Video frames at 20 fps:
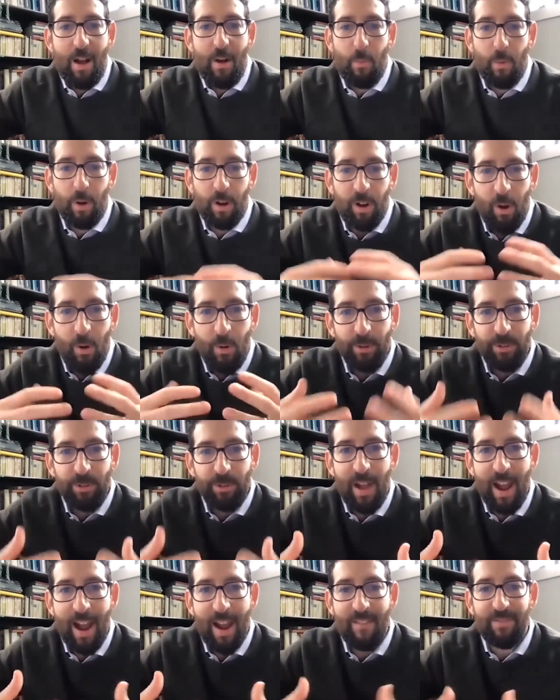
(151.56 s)
we're going
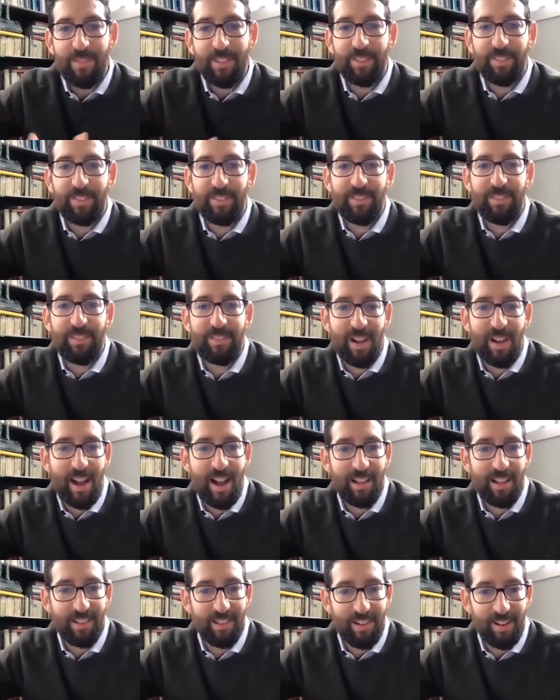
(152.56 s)
to have this
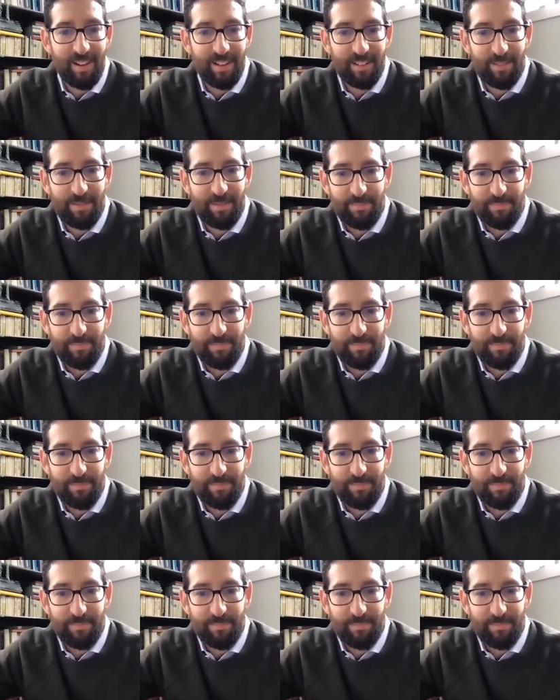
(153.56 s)
dialogue